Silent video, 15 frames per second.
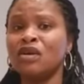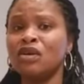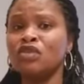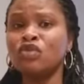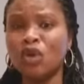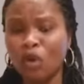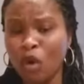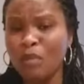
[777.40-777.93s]
You
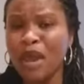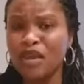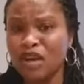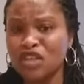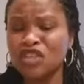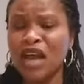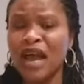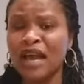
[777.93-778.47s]
will command your
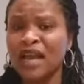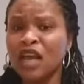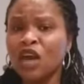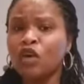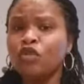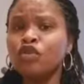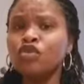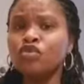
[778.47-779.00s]
child,
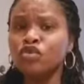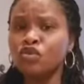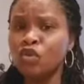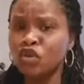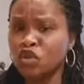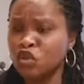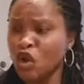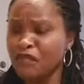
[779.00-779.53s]
you will
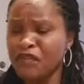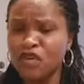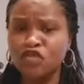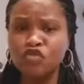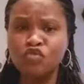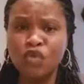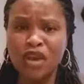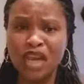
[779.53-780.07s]
suffer,
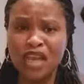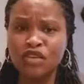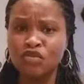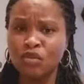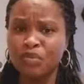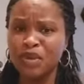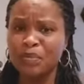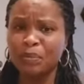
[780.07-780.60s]
you wicked, you
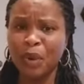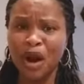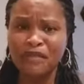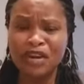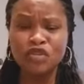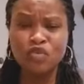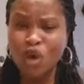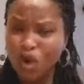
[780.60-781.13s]
will be
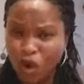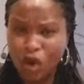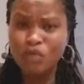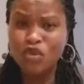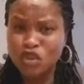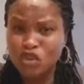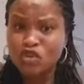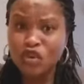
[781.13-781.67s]
part.
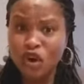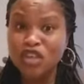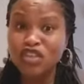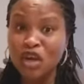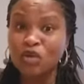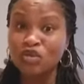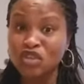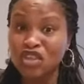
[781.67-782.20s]
Would you curse
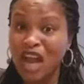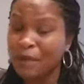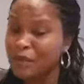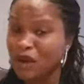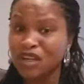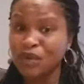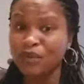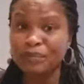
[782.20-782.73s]
your own child
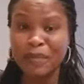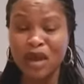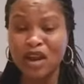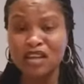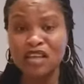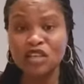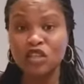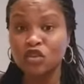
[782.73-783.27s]
because they rebel
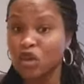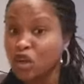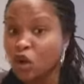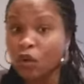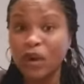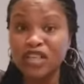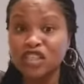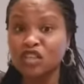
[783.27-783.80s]
against you or they
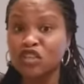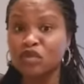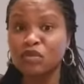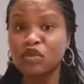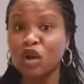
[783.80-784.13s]
question some of